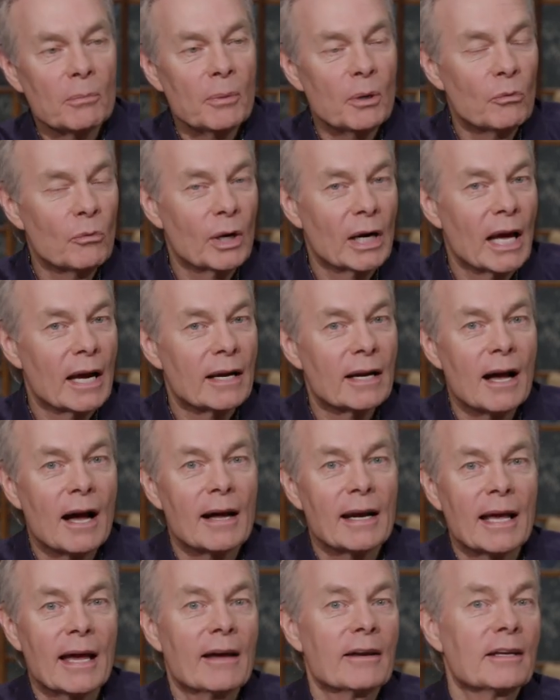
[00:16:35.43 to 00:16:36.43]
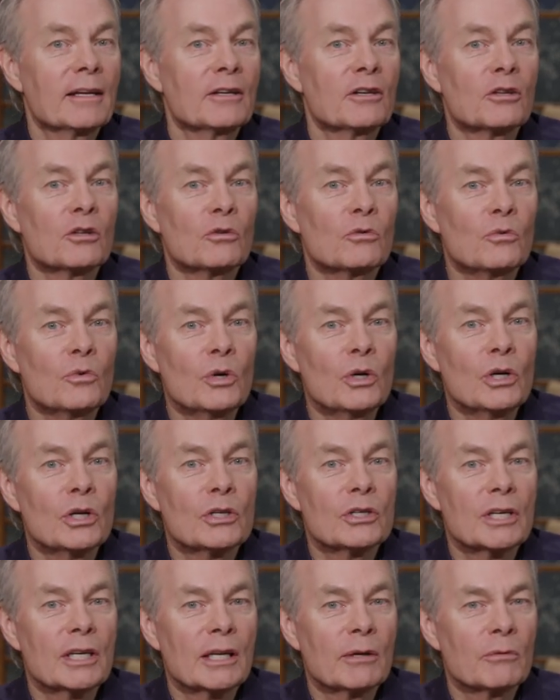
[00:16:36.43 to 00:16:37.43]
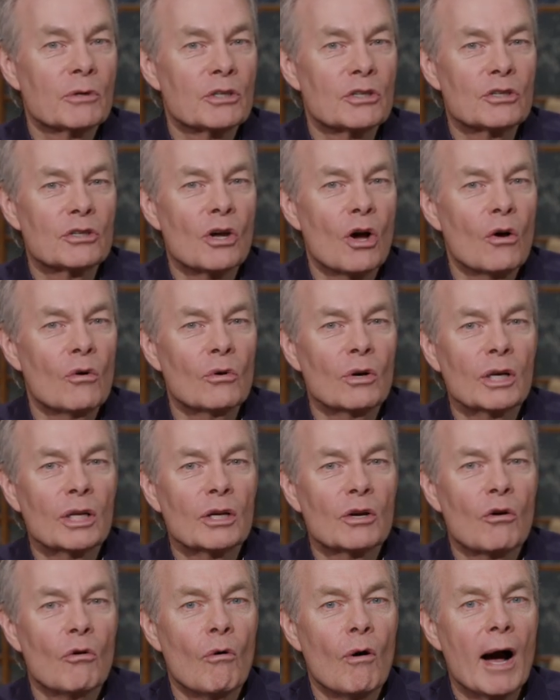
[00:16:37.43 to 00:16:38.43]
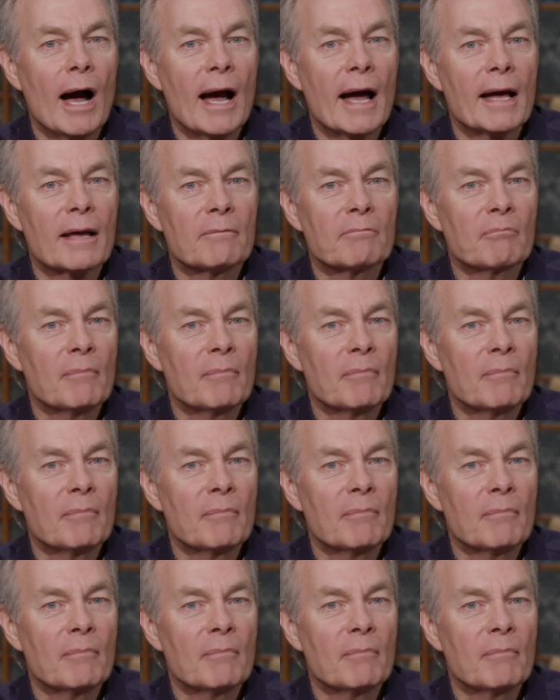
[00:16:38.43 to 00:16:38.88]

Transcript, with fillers: But when I got out into the woods and it was totally quiet,